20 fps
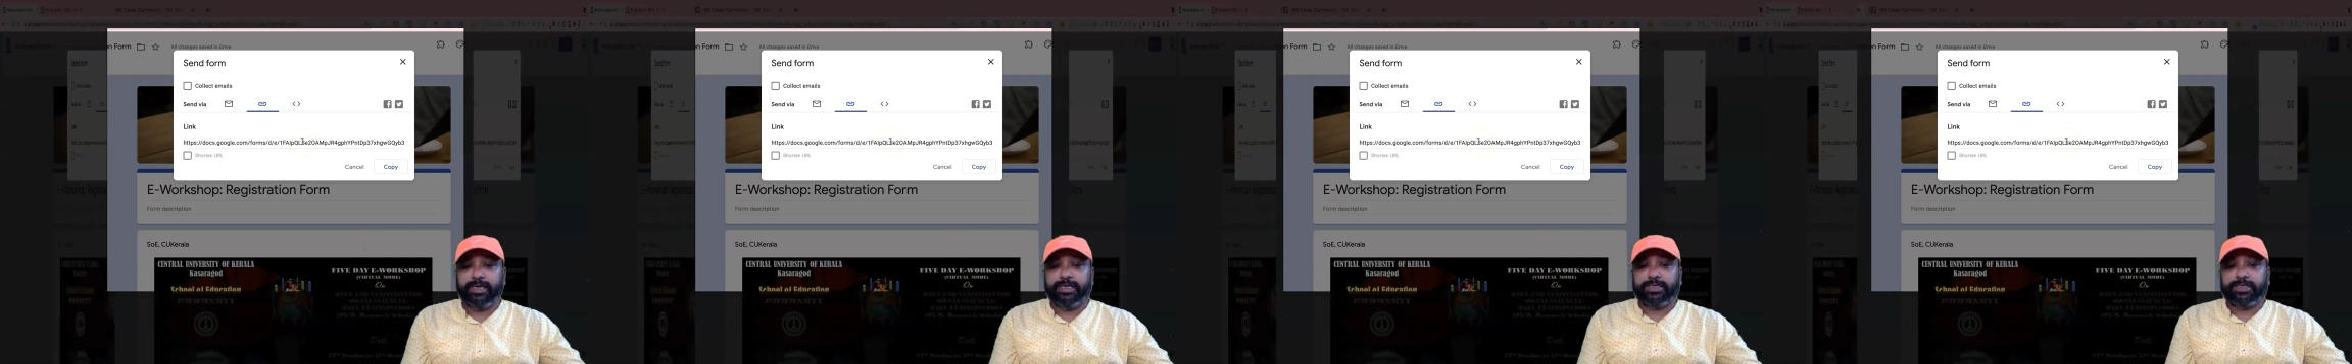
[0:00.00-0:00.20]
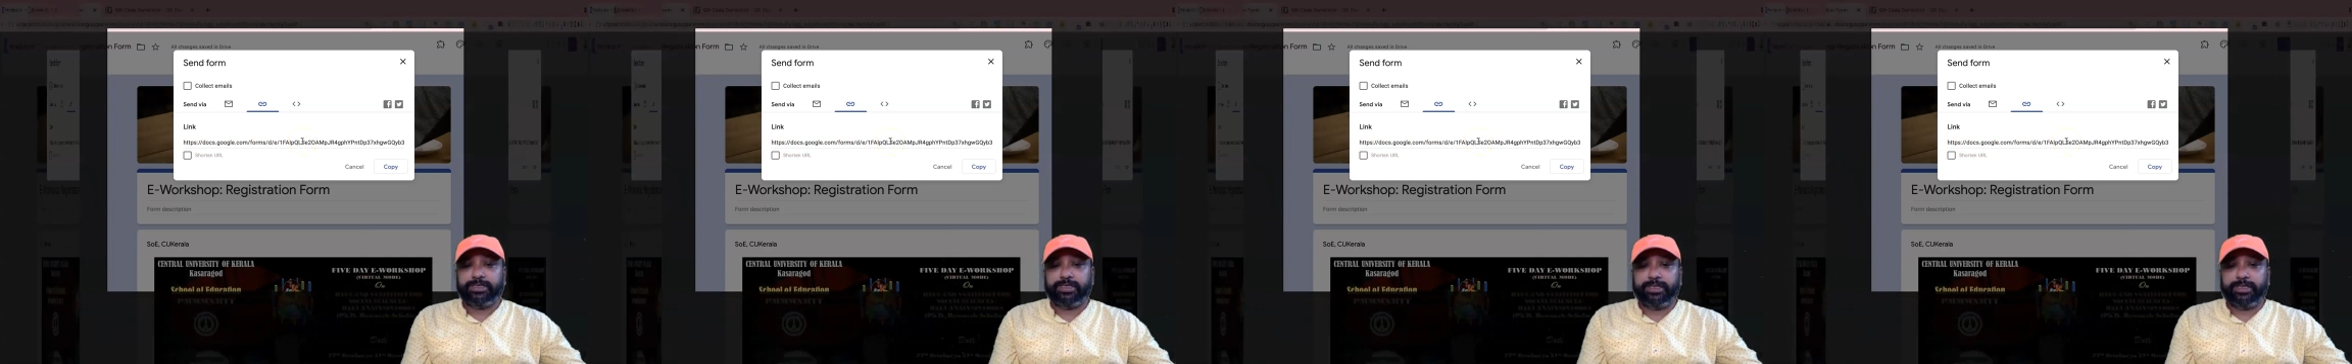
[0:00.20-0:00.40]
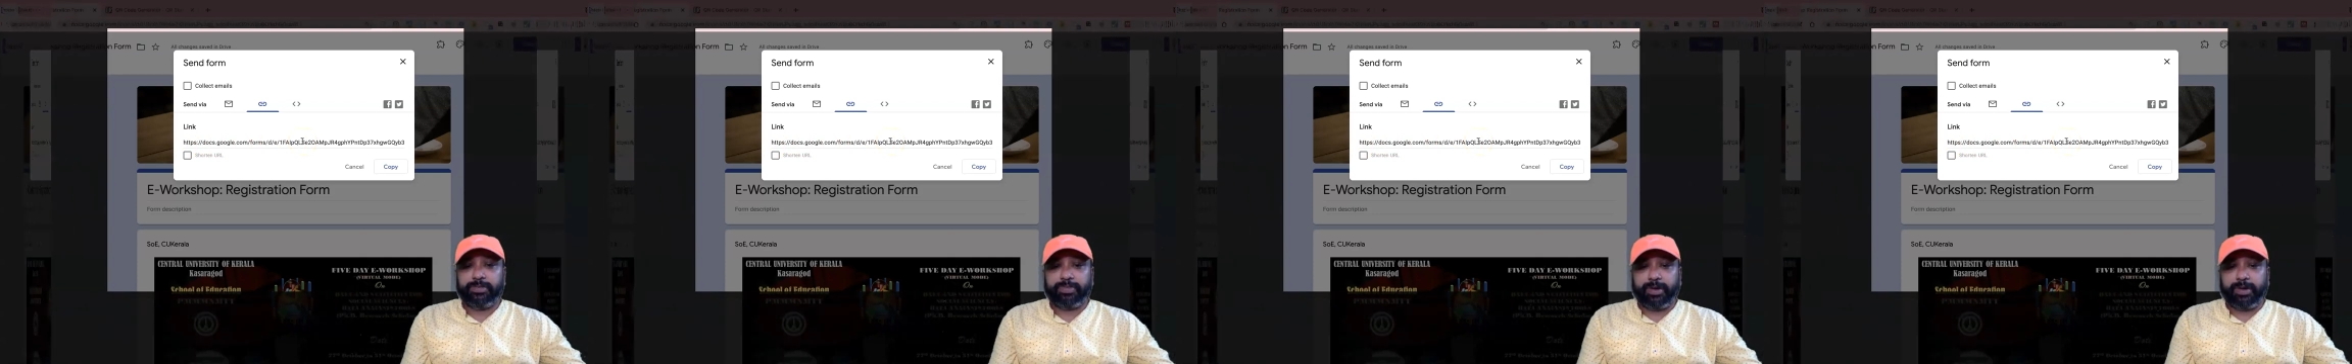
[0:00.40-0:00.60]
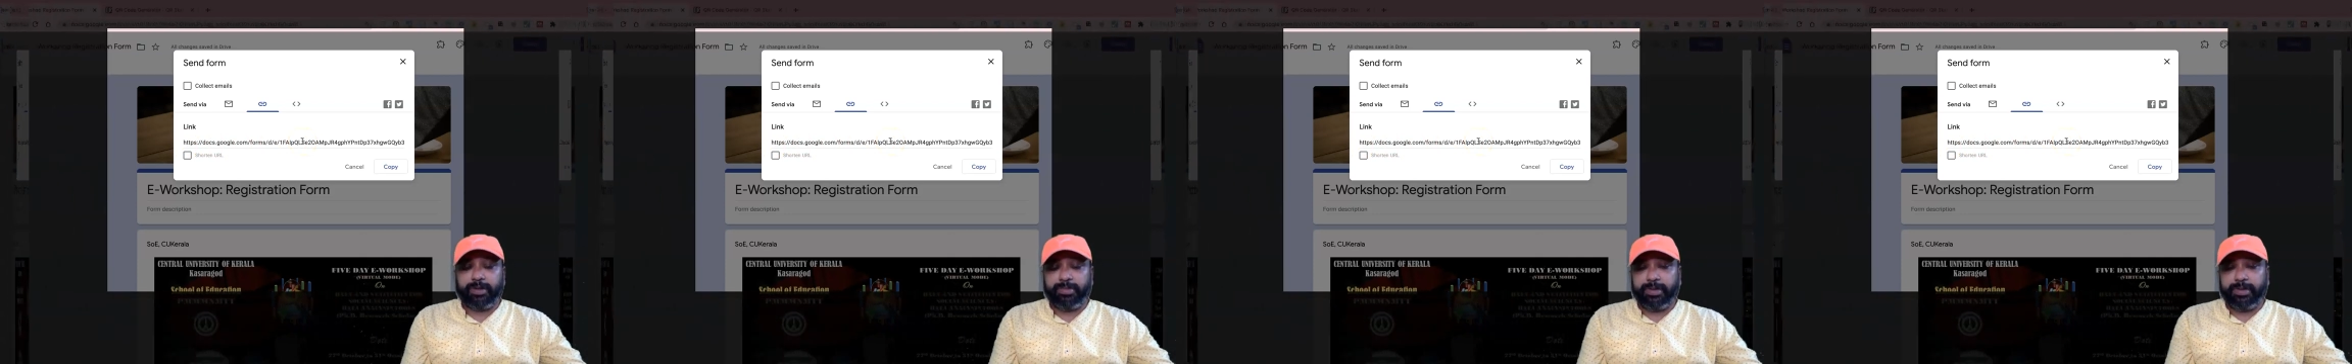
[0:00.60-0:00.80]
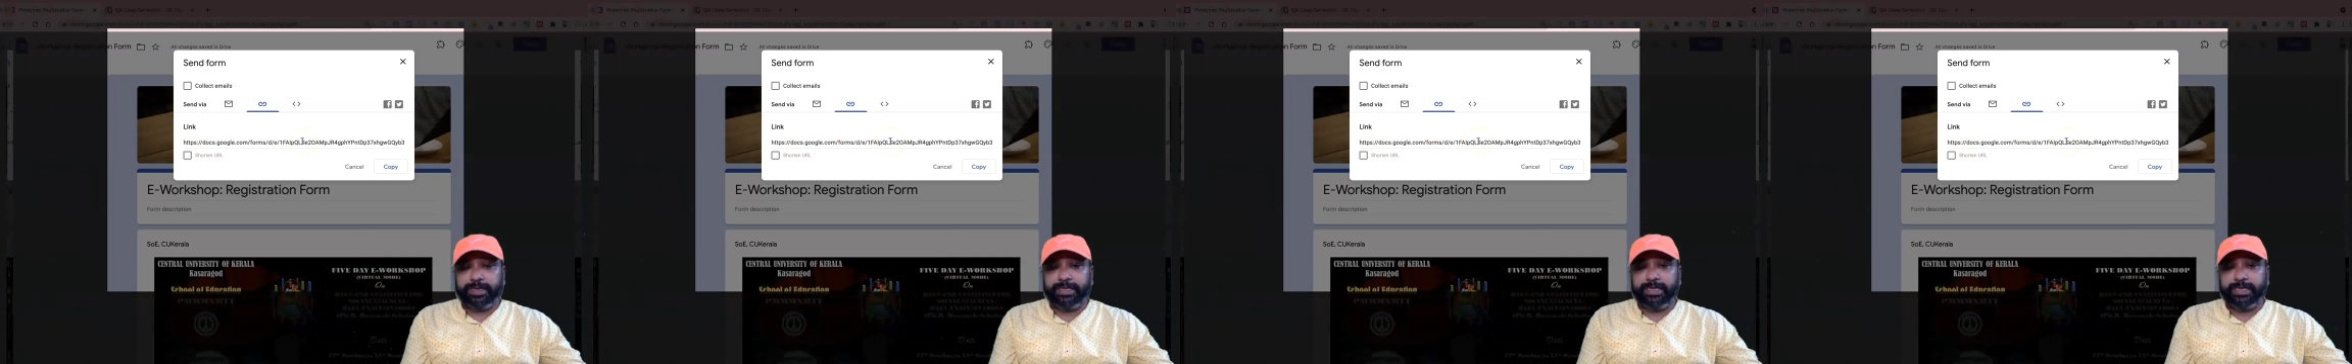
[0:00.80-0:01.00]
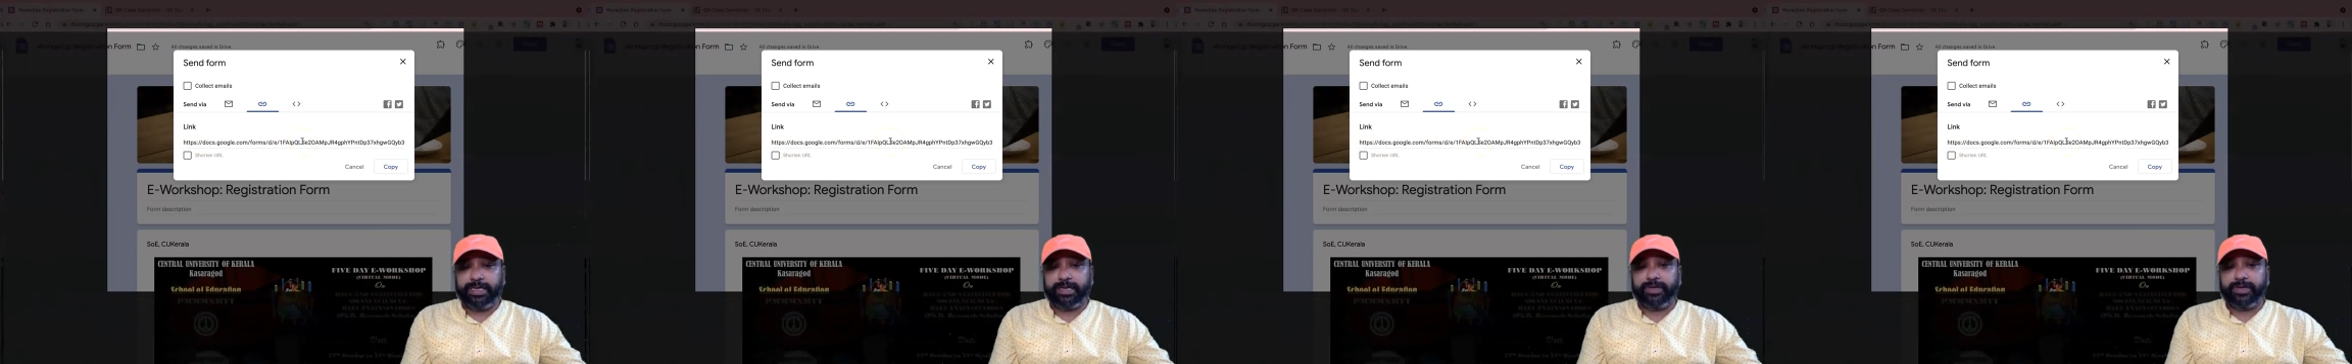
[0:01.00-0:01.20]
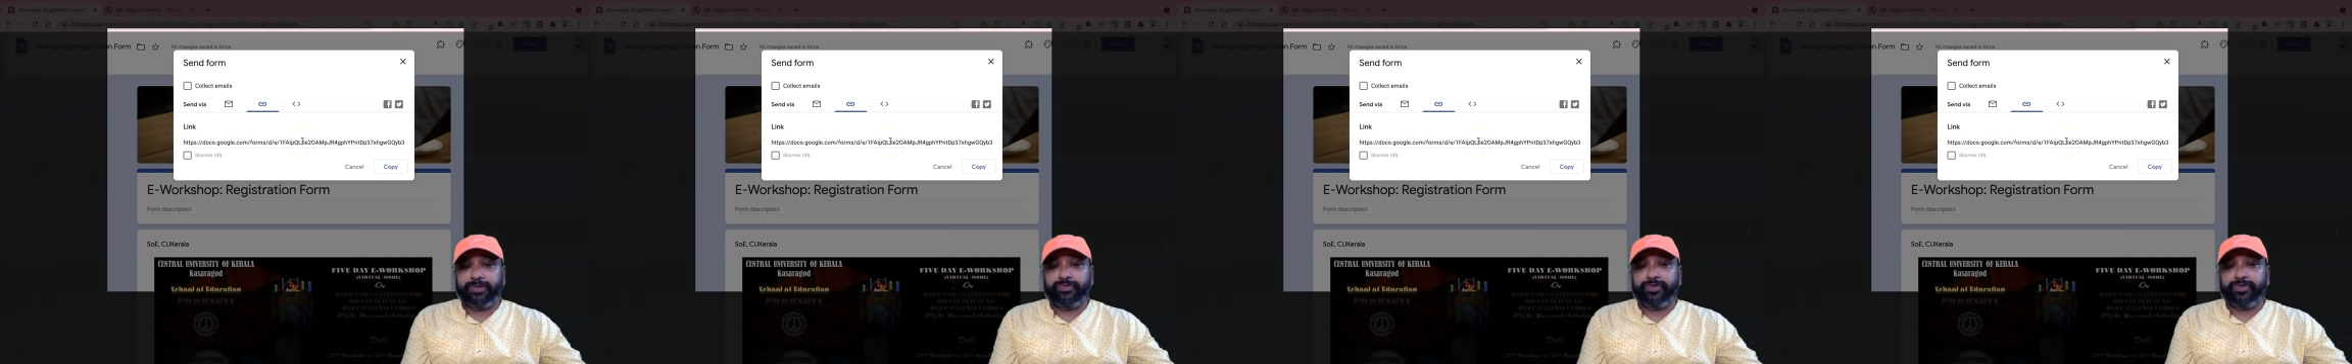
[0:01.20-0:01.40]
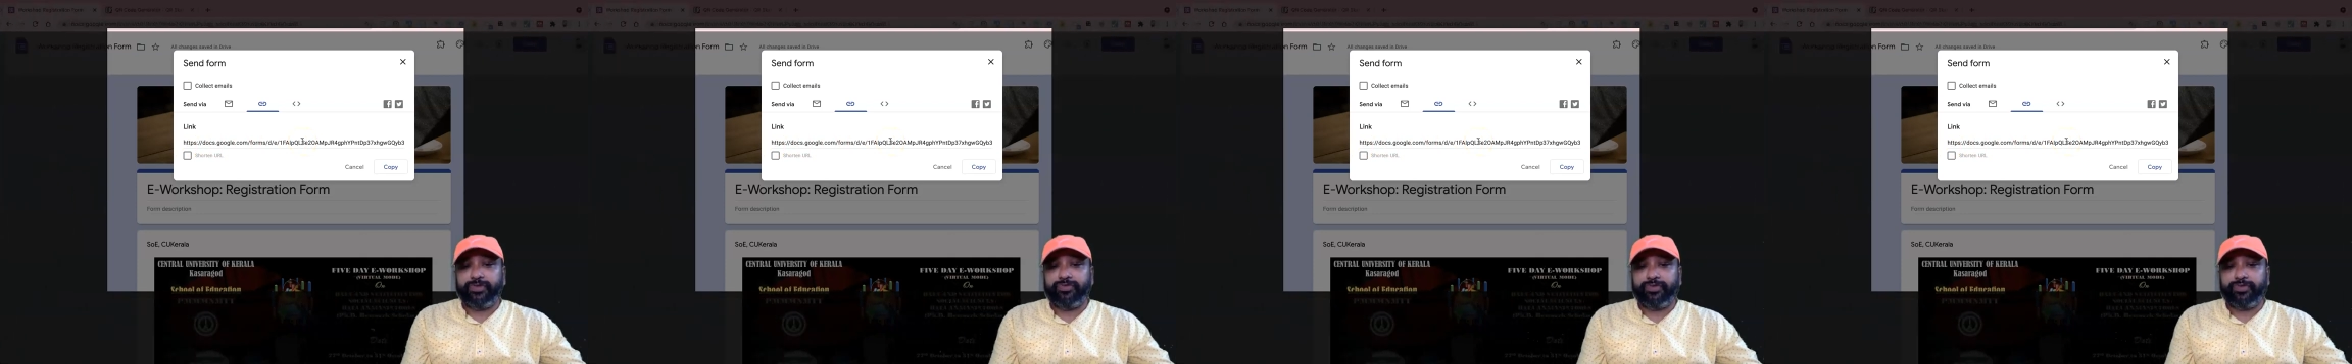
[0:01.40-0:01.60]
So the problem here if
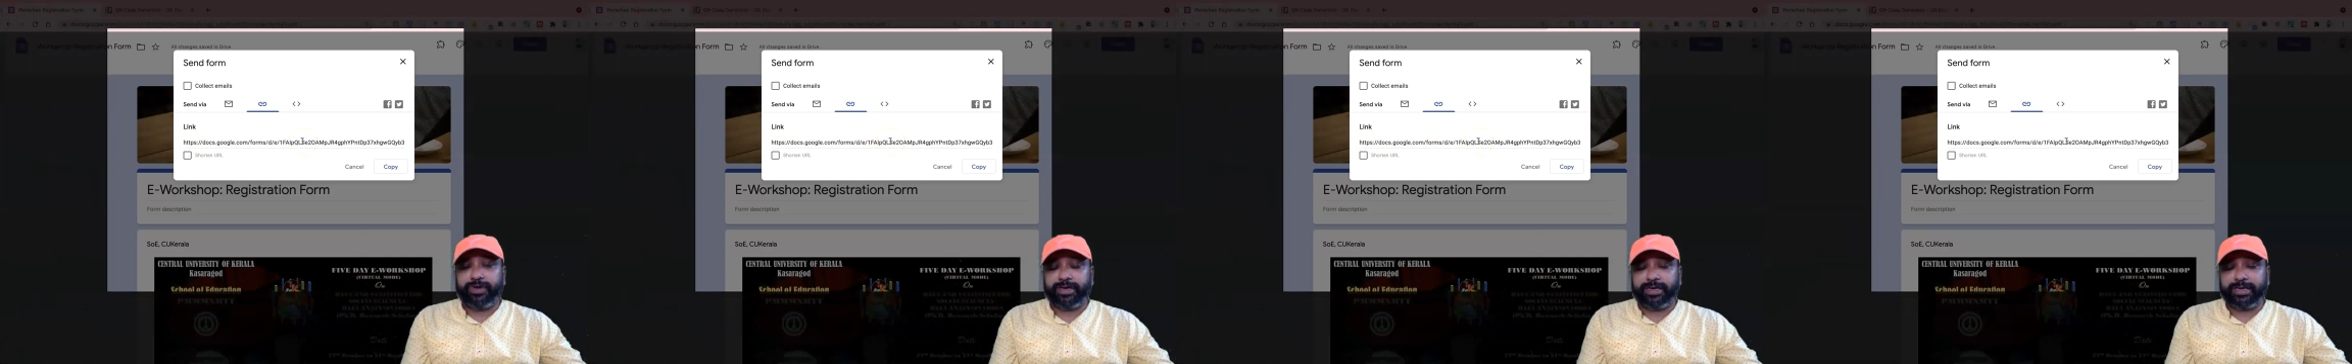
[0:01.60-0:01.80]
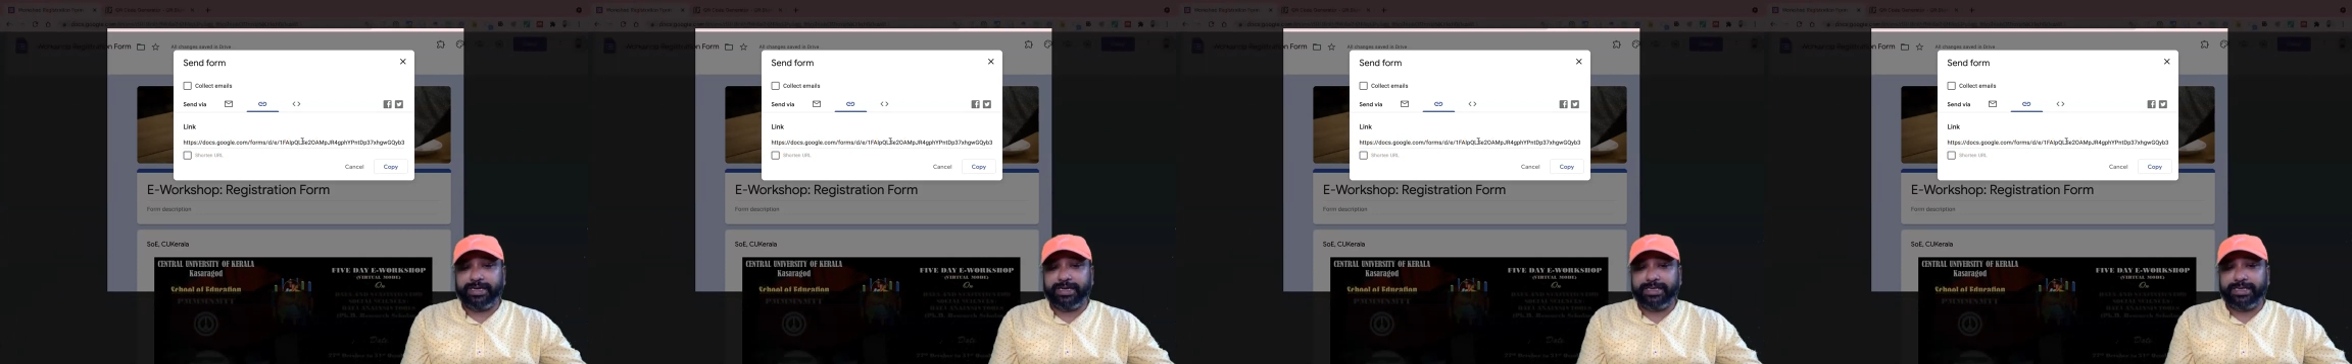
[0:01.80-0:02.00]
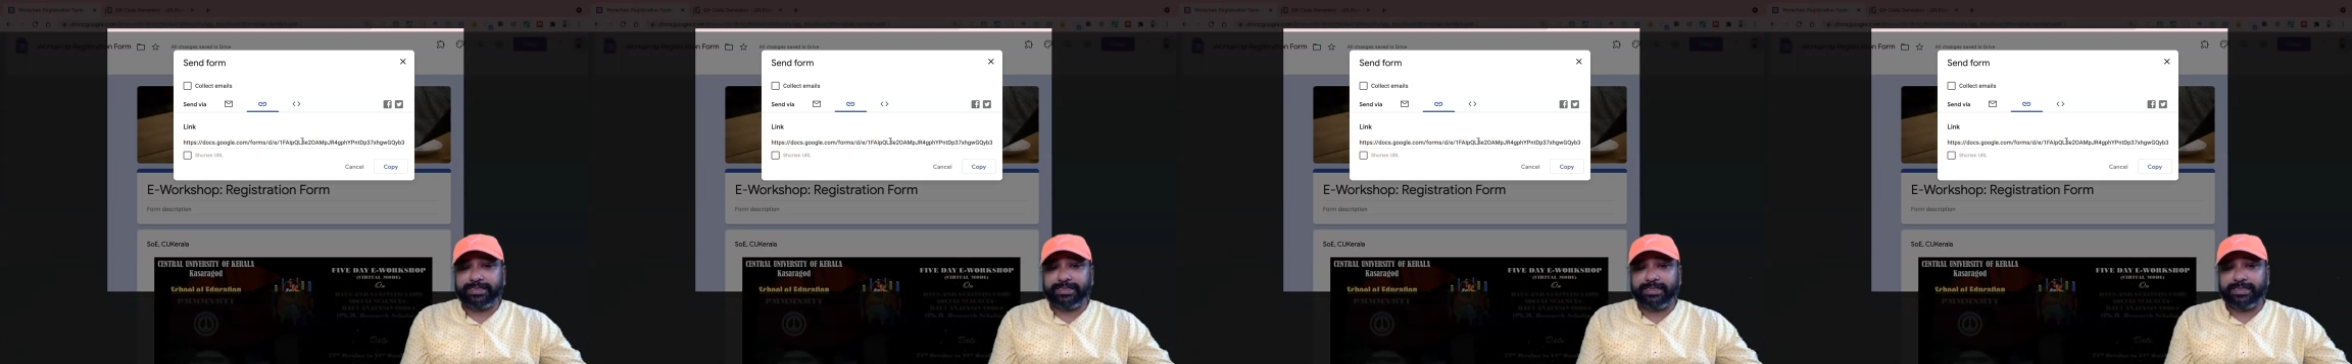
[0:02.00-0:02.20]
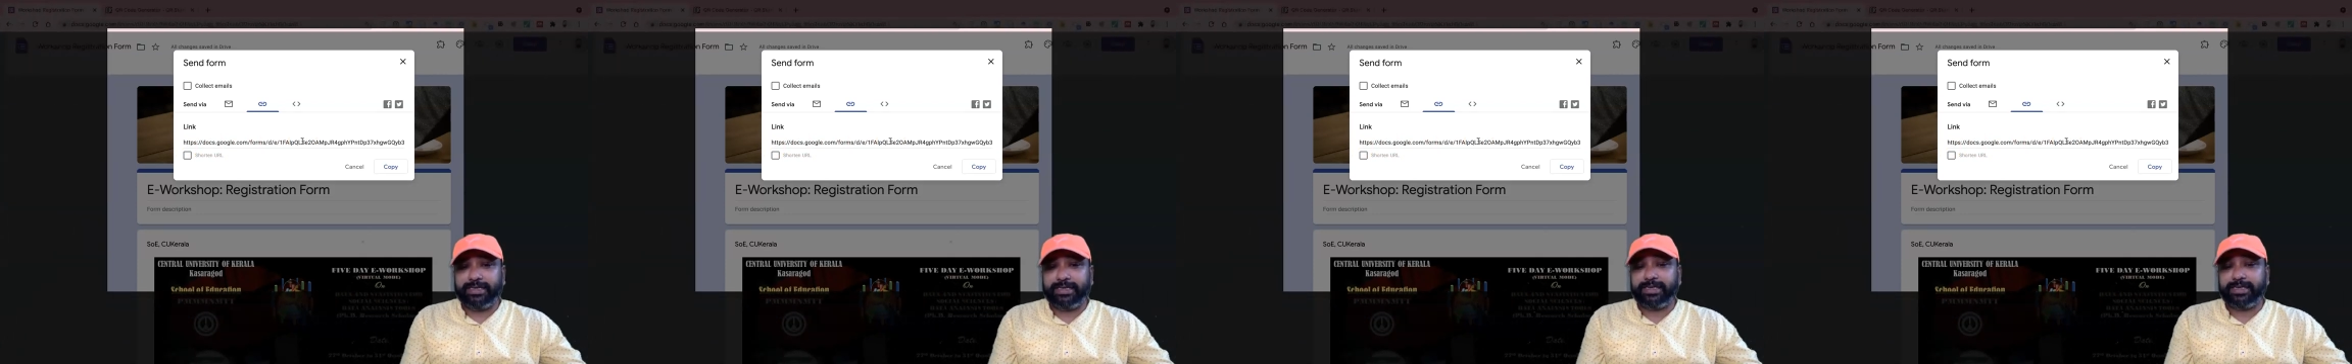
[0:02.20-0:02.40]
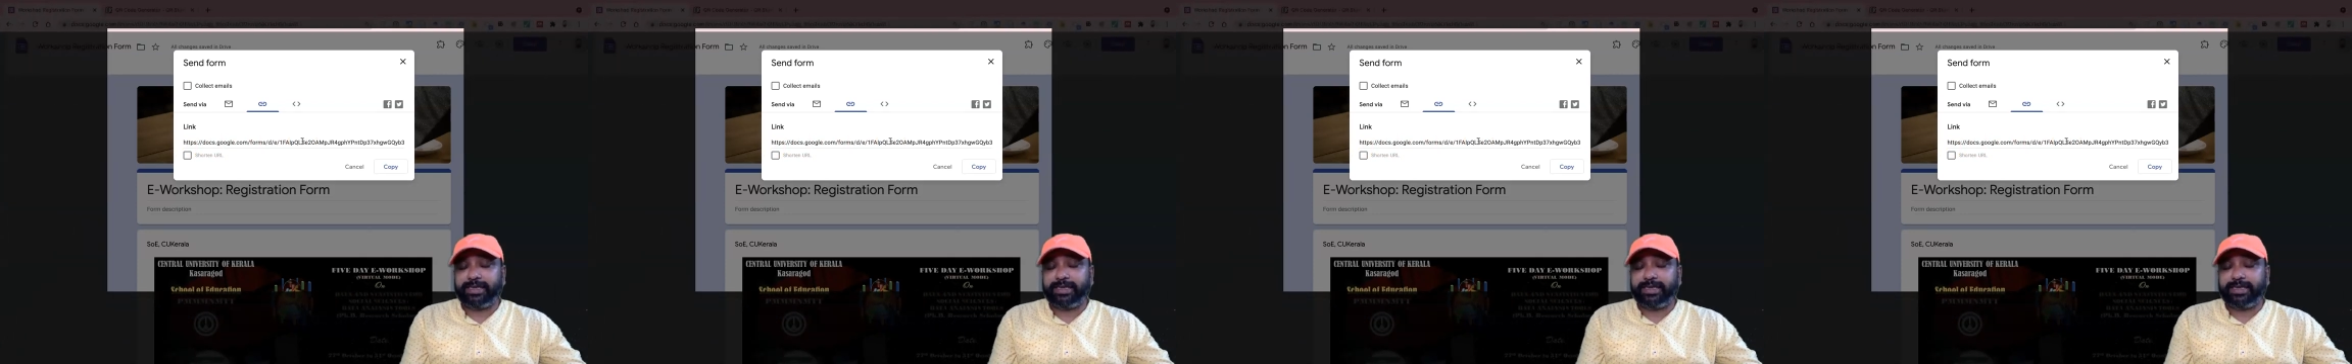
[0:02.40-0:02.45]
you forget a single